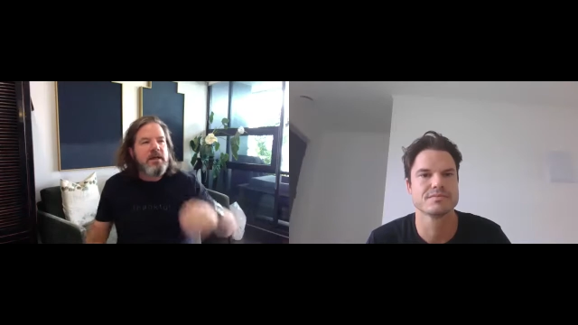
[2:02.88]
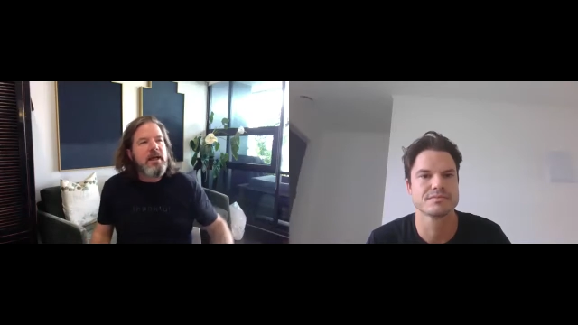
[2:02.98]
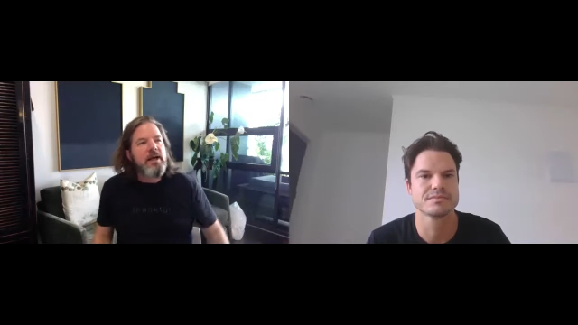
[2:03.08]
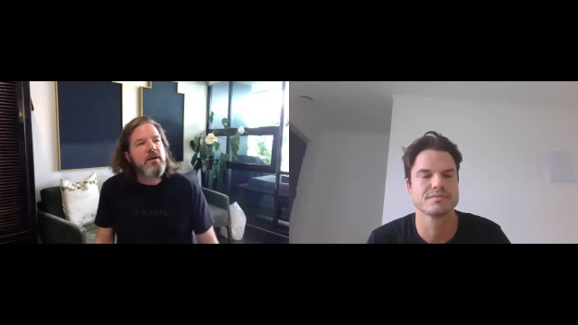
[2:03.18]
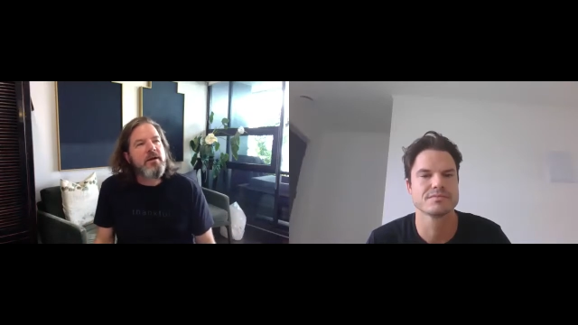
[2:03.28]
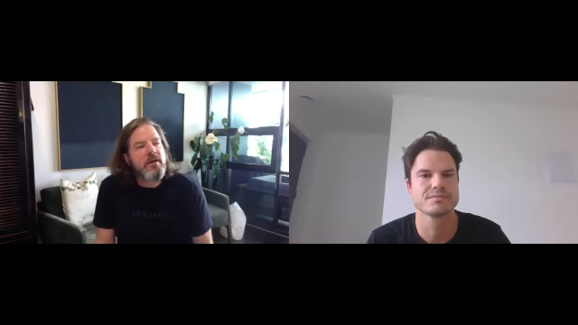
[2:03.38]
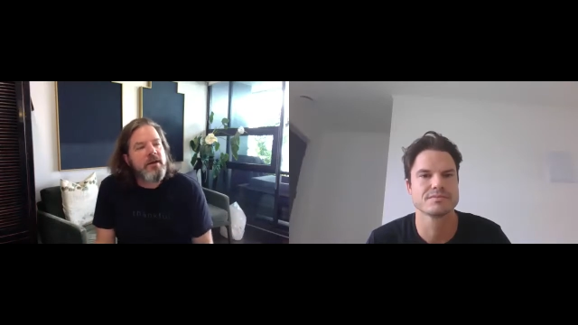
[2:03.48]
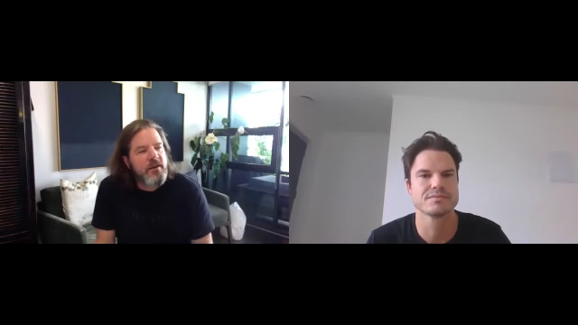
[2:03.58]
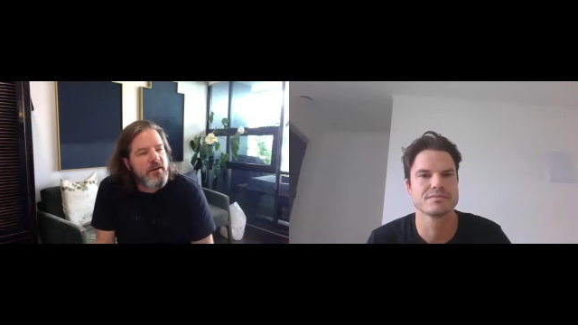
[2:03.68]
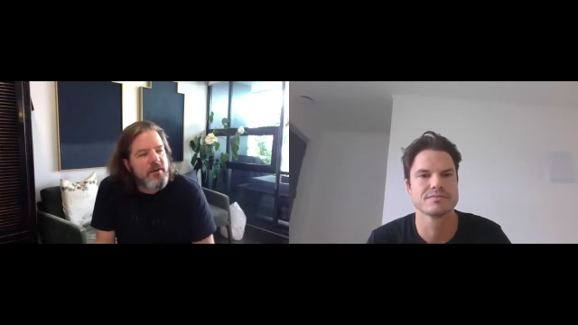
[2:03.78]
Speaker 1: And I
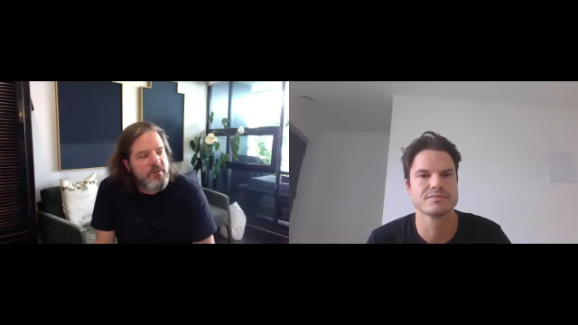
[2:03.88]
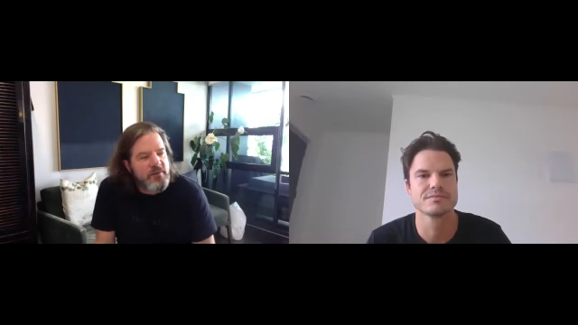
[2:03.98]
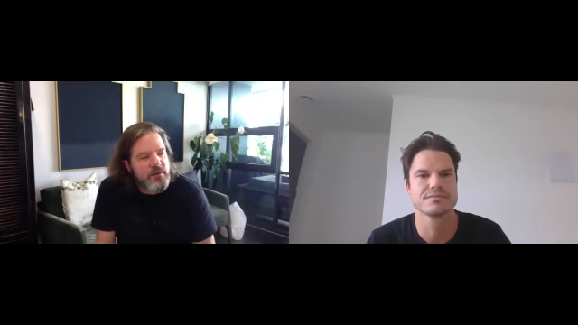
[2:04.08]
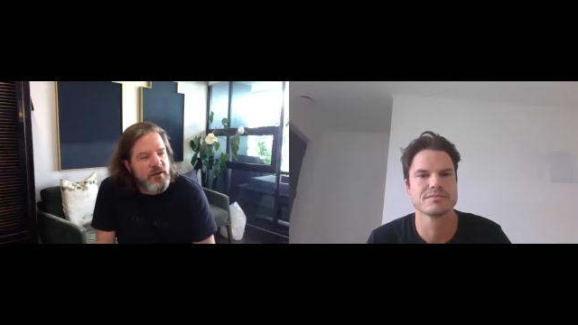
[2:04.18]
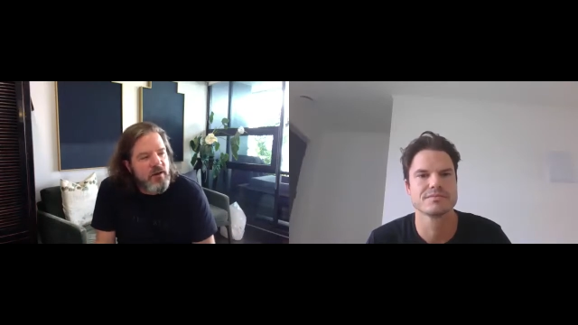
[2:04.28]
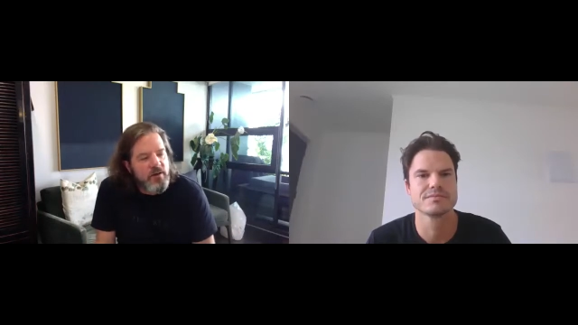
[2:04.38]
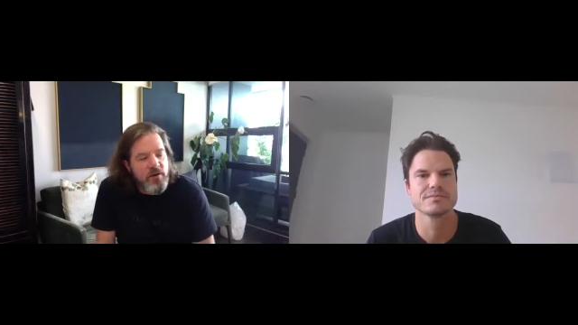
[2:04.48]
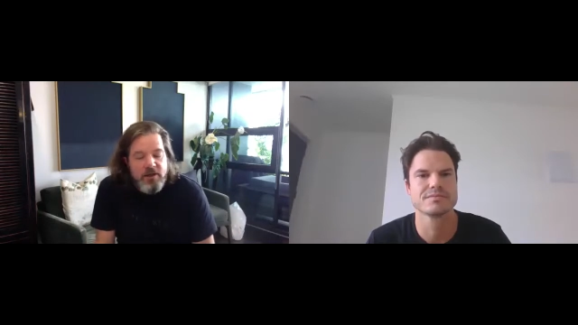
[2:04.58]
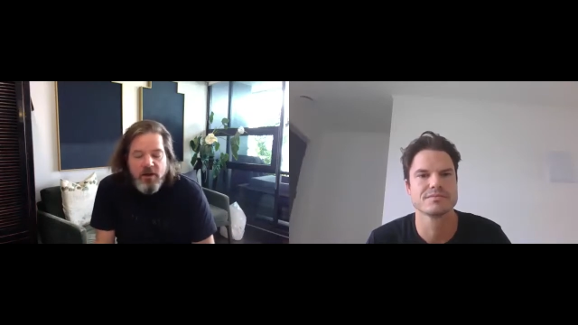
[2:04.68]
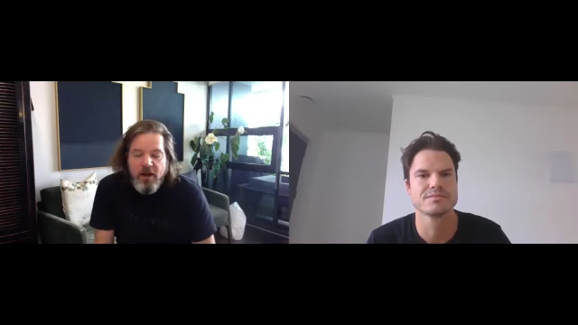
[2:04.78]
think that, you know,
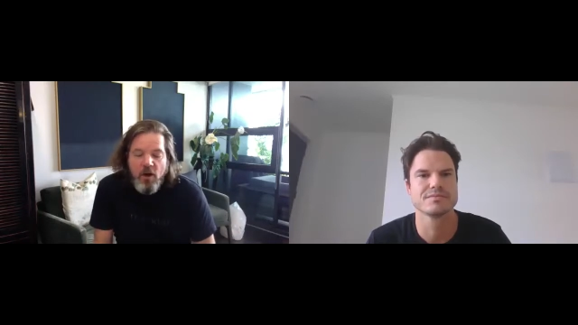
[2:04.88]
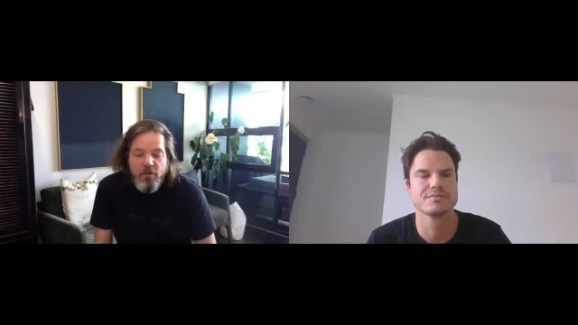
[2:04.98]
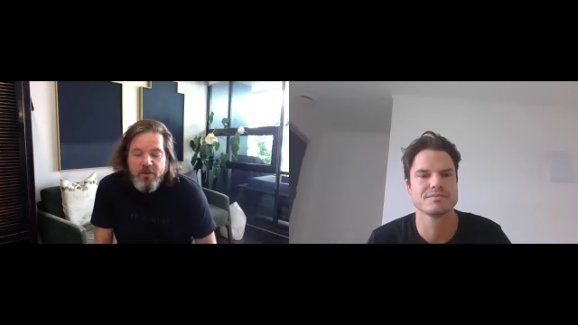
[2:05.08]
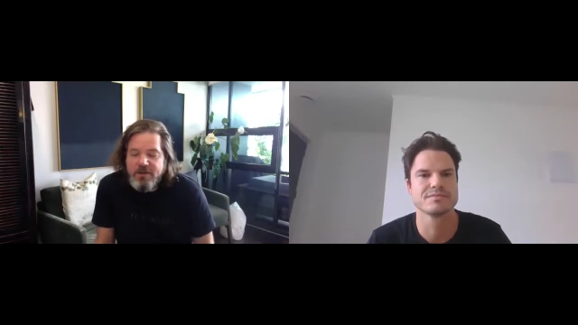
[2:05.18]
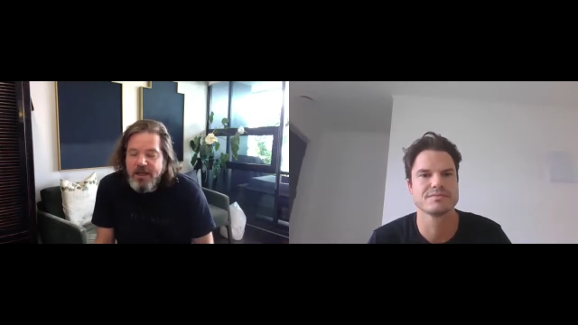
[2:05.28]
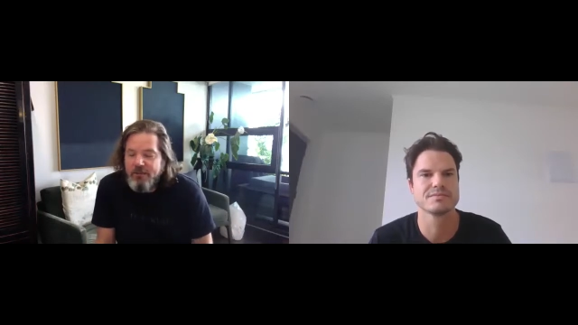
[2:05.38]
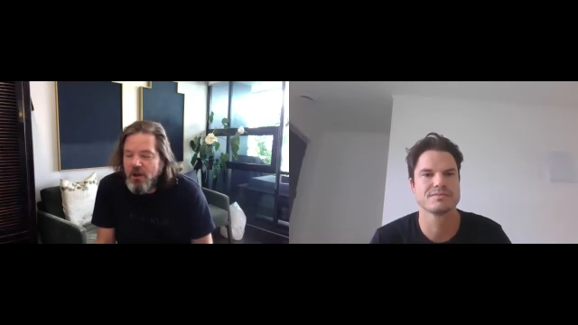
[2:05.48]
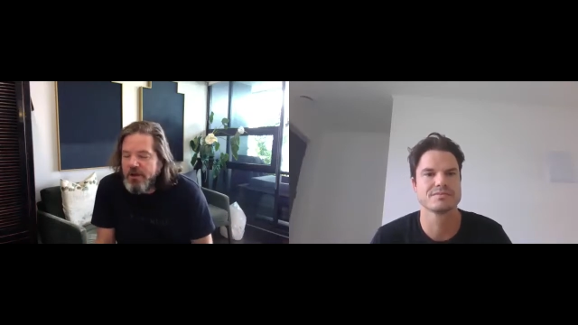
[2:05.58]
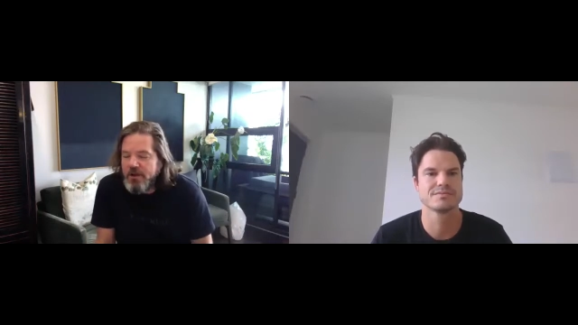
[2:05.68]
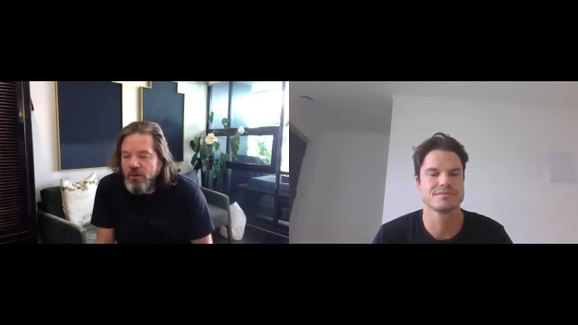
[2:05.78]
I, I hold the same
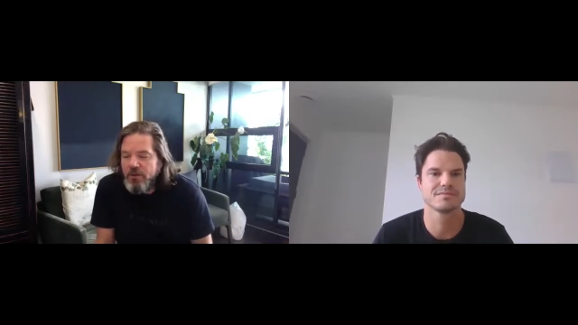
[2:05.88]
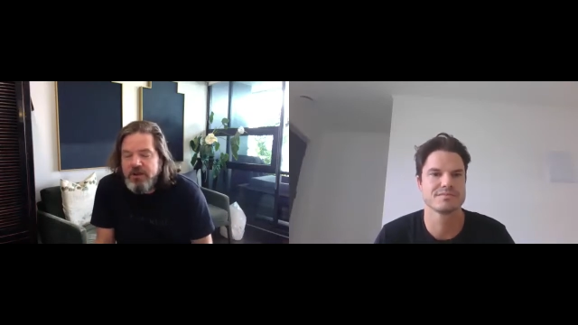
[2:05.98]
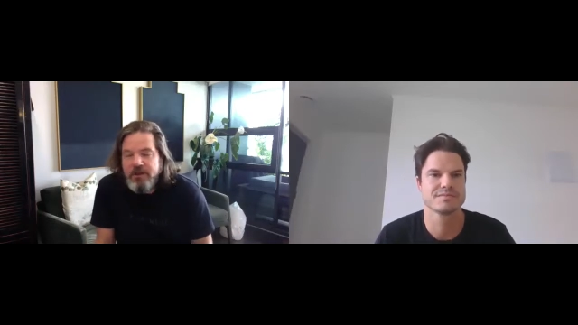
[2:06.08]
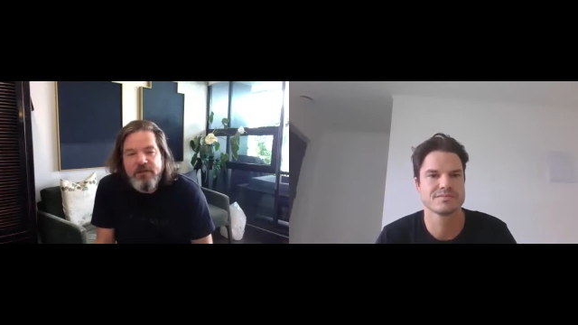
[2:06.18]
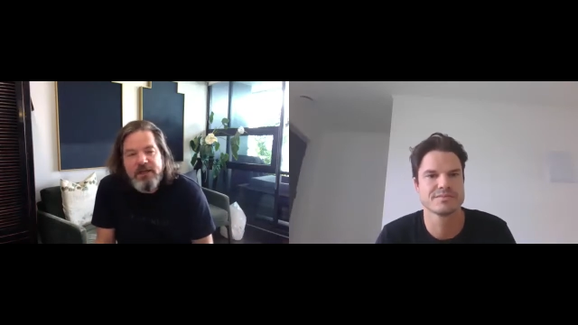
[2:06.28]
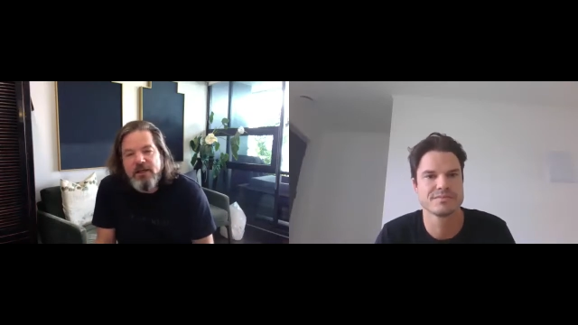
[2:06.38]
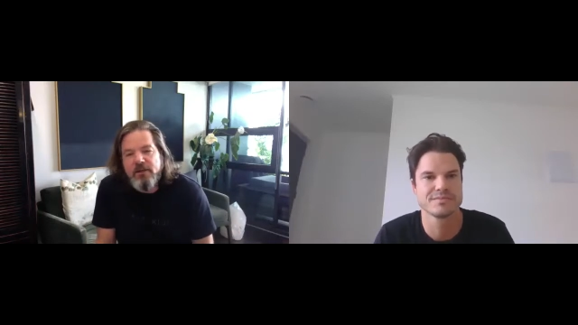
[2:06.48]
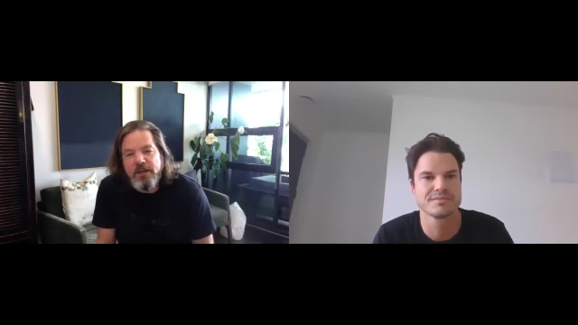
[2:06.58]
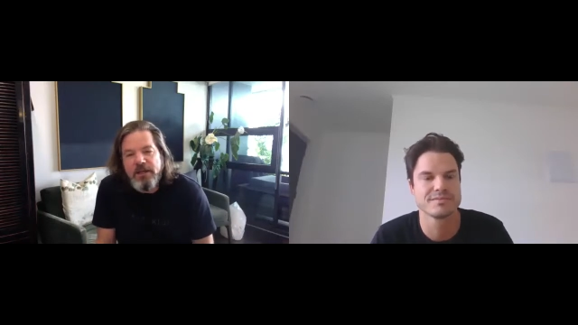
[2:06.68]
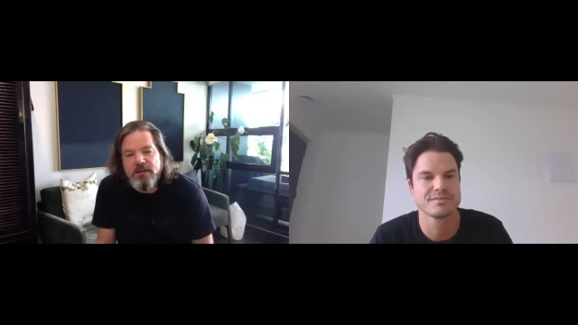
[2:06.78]
line. You know, we've never needed
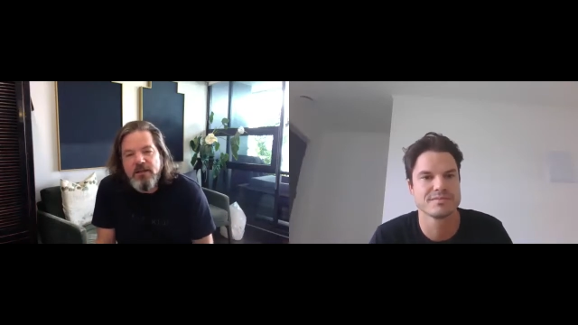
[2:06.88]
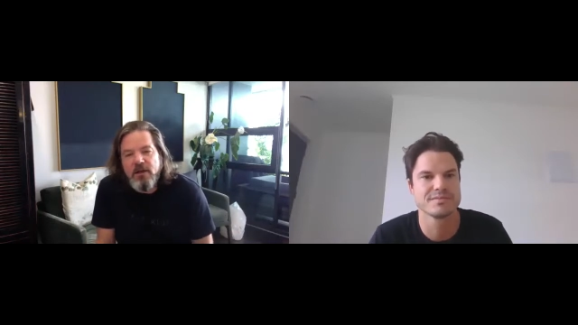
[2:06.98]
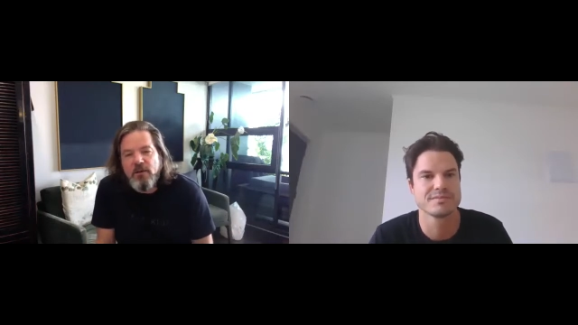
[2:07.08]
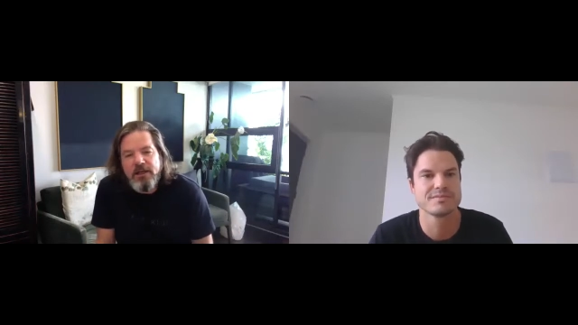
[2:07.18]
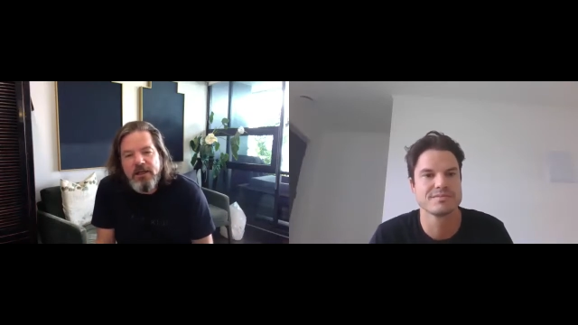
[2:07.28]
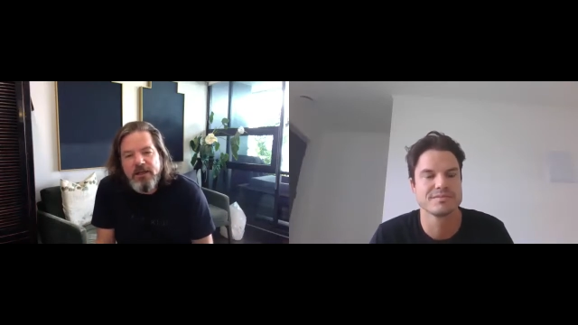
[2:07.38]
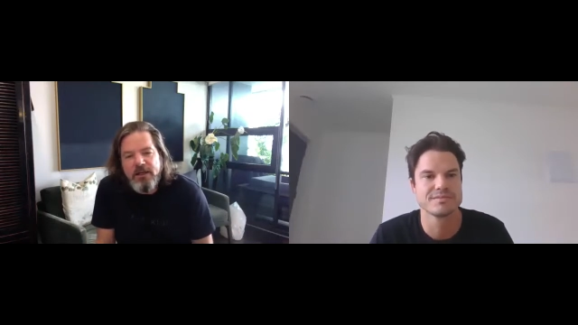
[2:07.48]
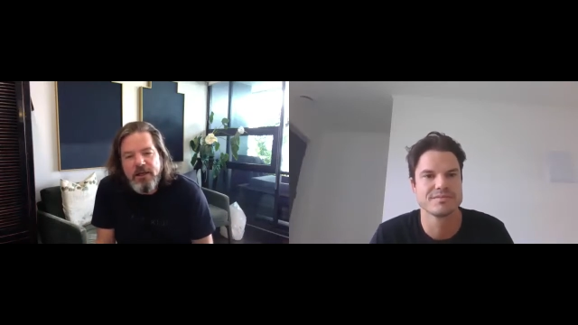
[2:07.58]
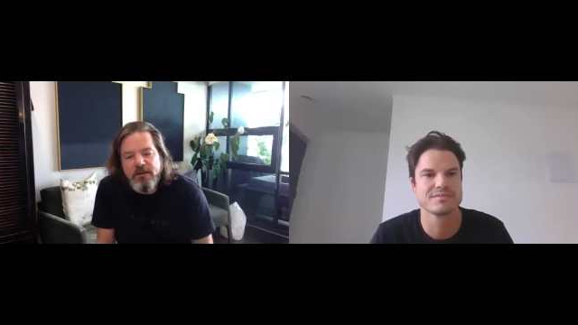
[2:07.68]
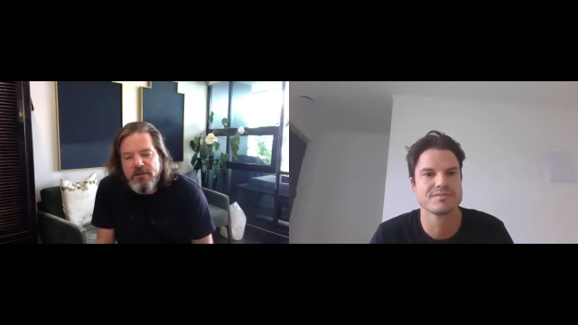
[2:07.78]
peace like we need it
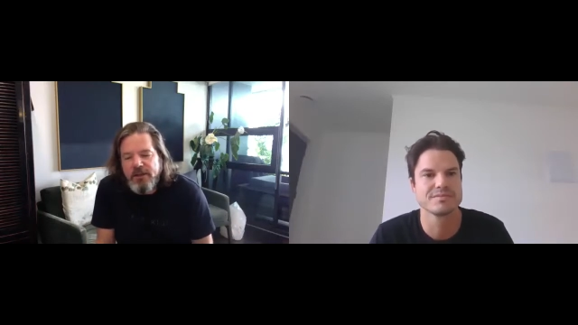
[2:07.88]
now.